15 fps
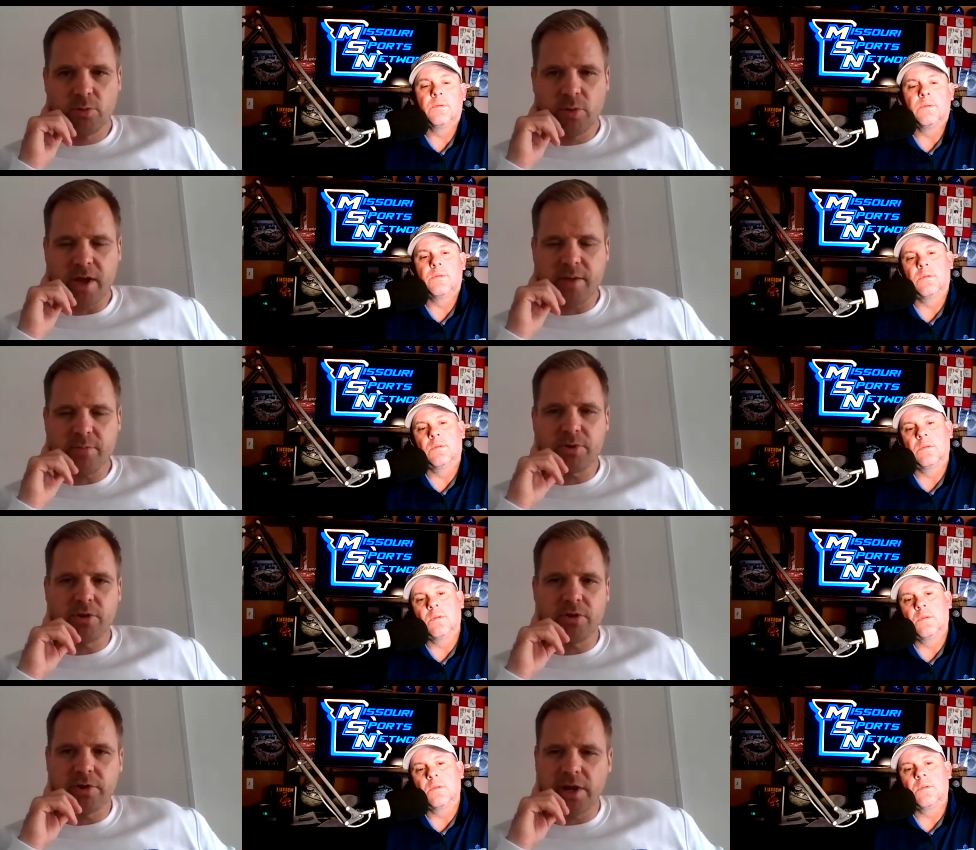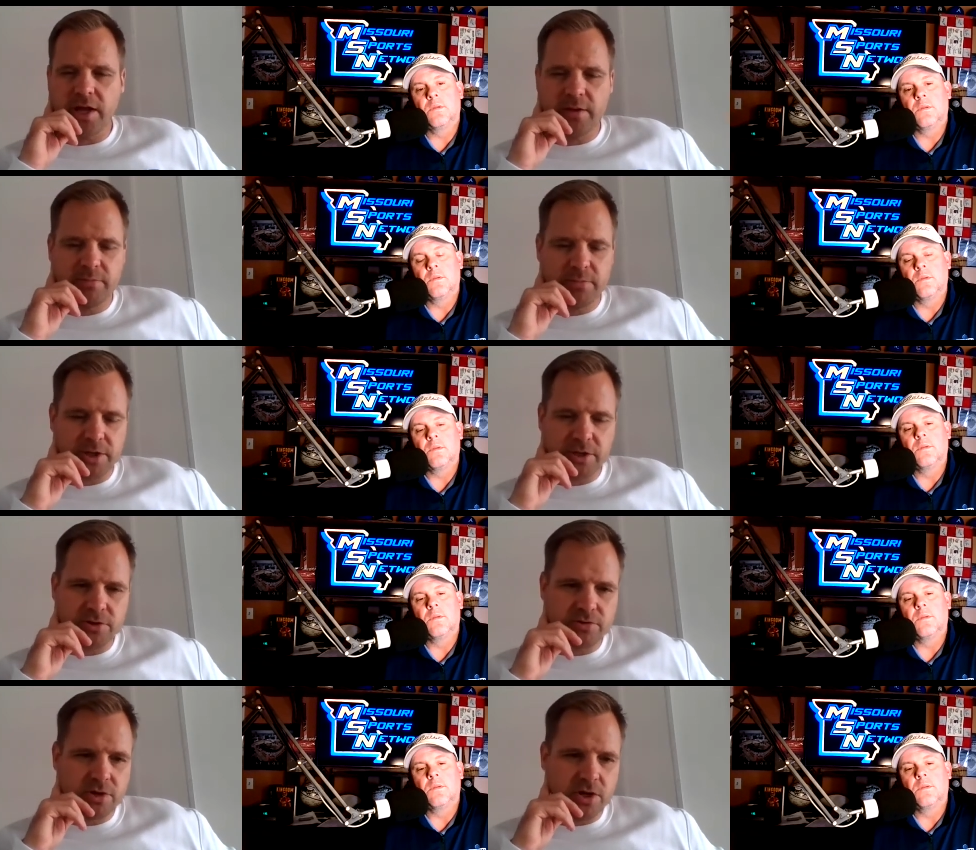Speaker 1: weight program,
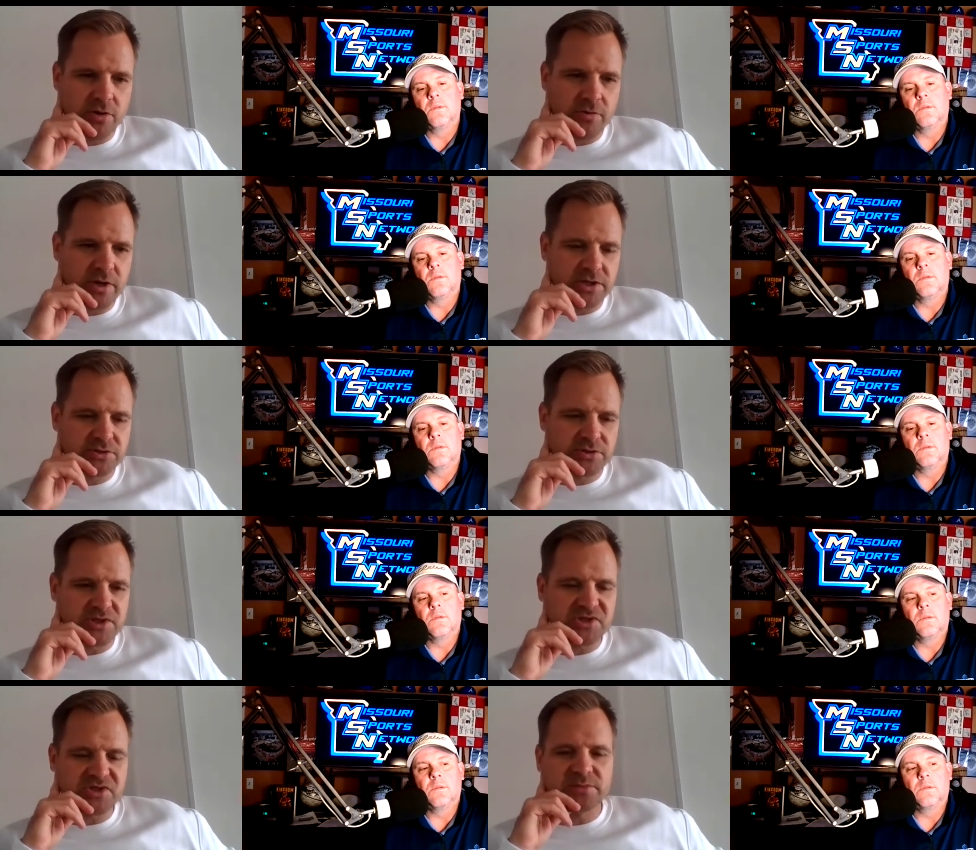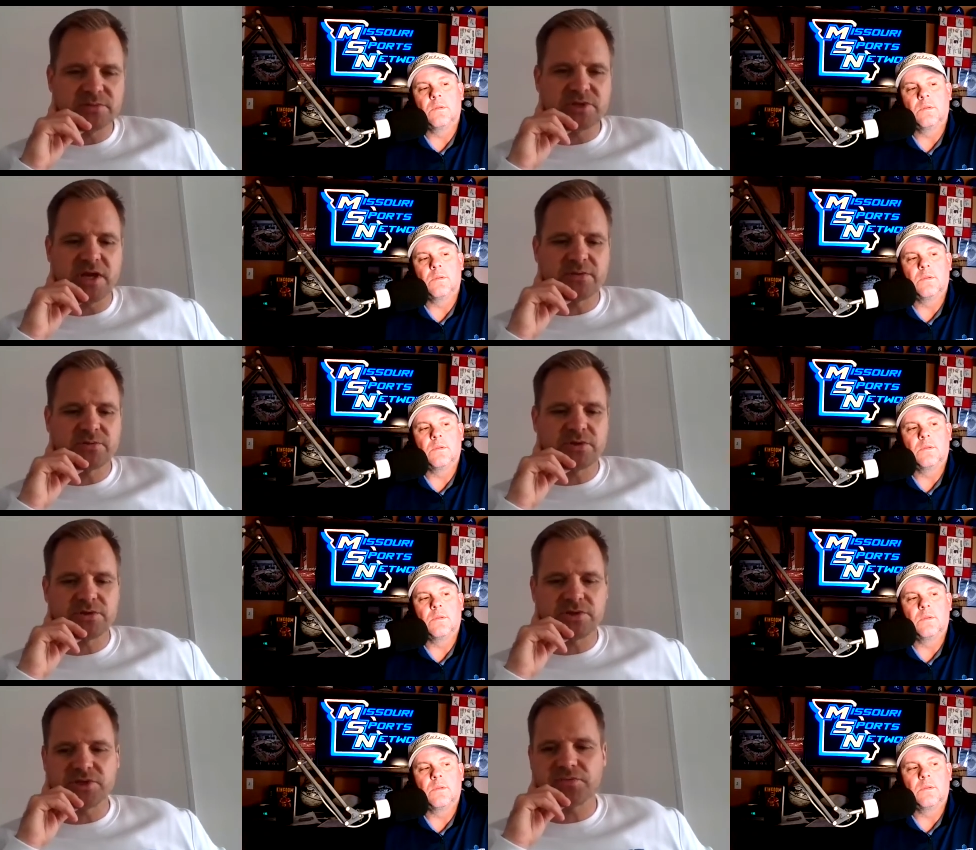but you know, injuries
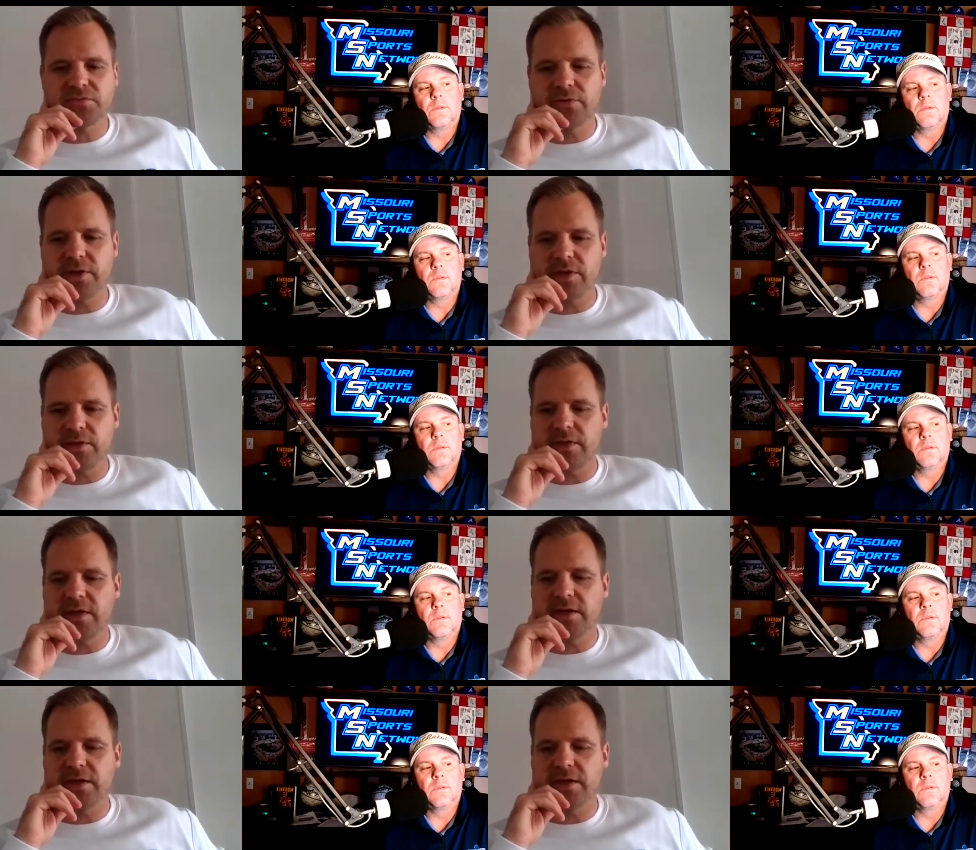sometimes are just freak